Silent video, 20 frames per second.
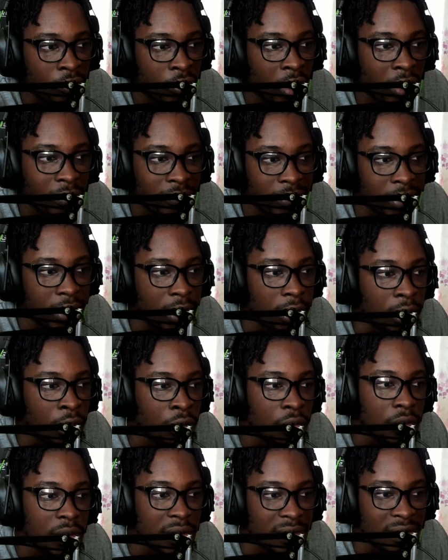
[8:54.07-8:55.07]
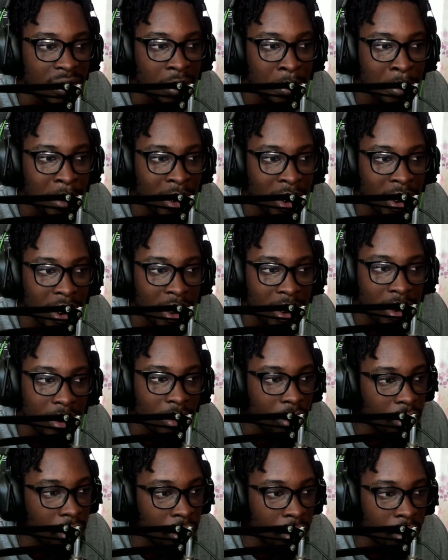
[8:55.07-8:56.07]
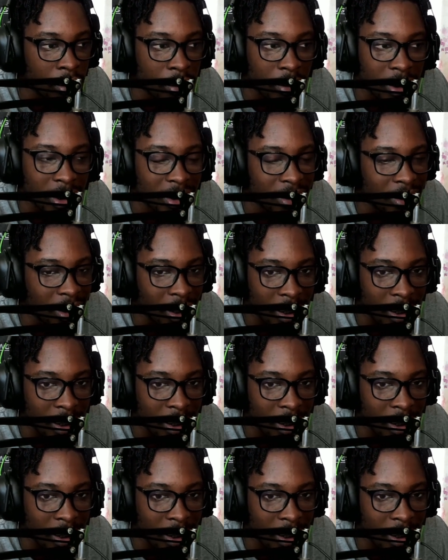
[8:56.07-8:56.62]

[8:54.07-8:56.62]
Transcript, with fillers: wrongfully accused of something, and you know,